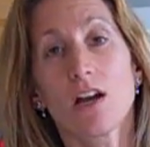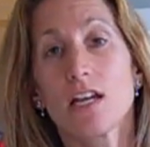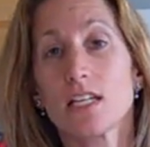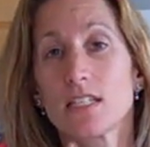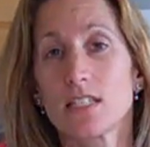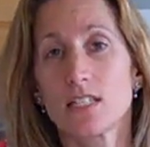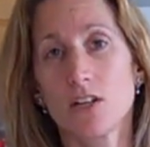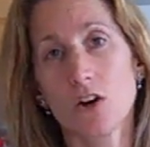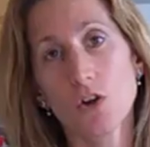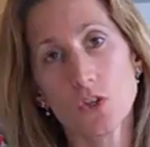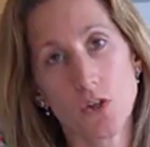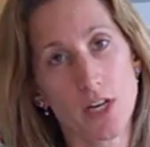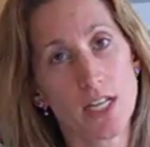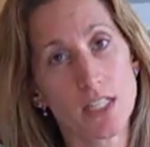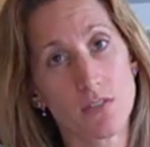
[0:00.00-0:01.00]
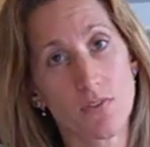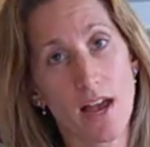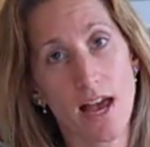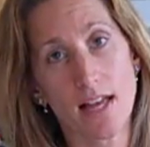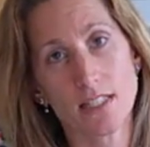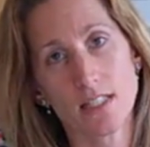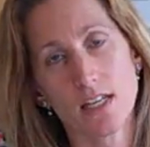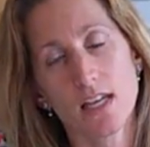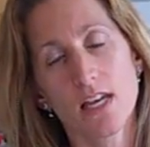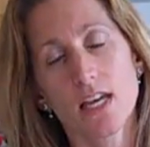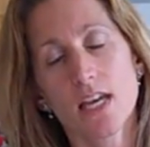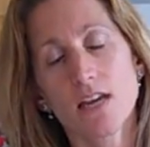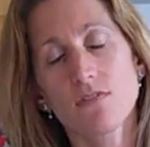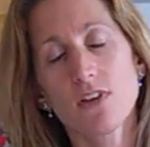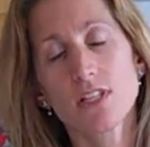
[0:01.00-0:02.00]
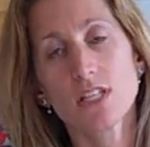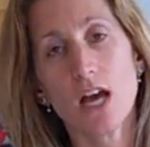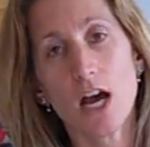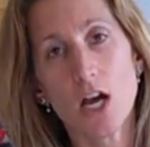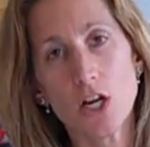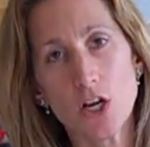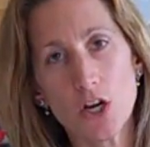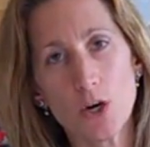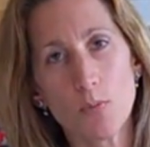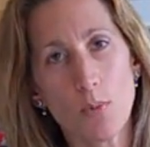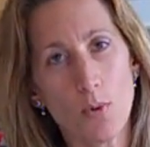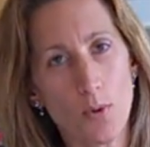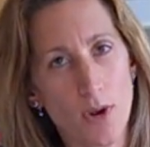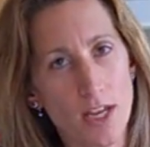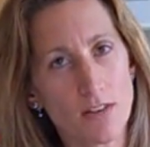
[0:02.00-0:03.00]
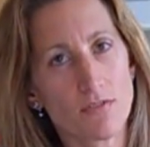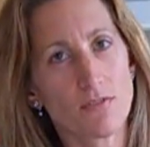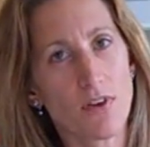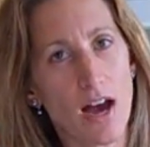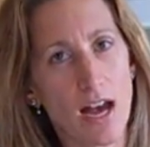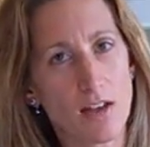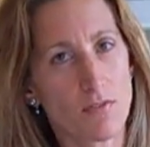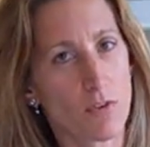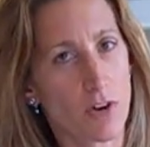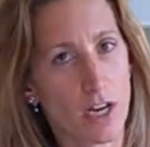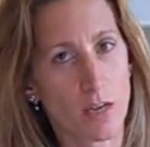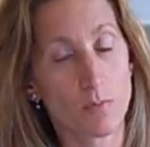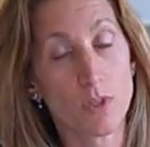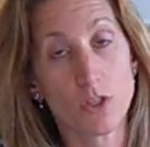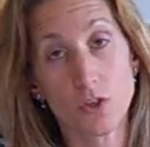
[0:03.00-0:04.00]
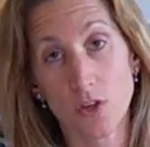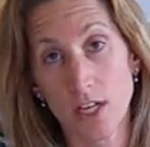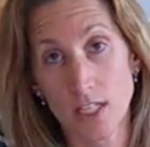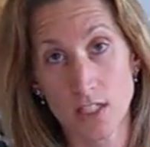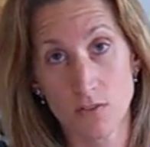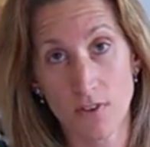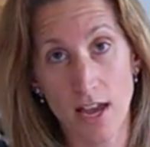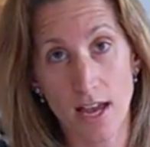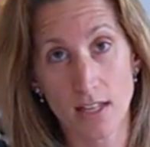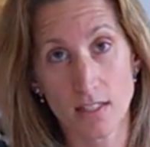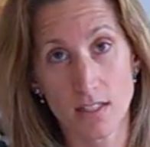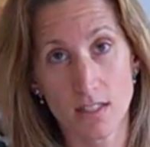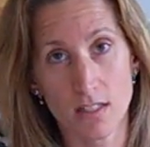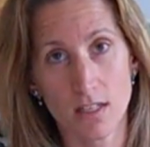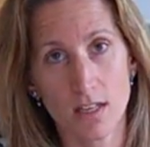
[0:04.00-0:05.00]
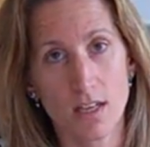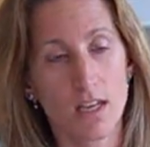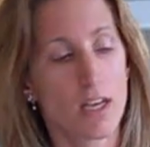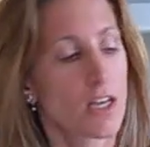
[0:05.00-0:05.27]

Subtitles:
is 0 trans fats if it's under 0.5 grams of trans fats.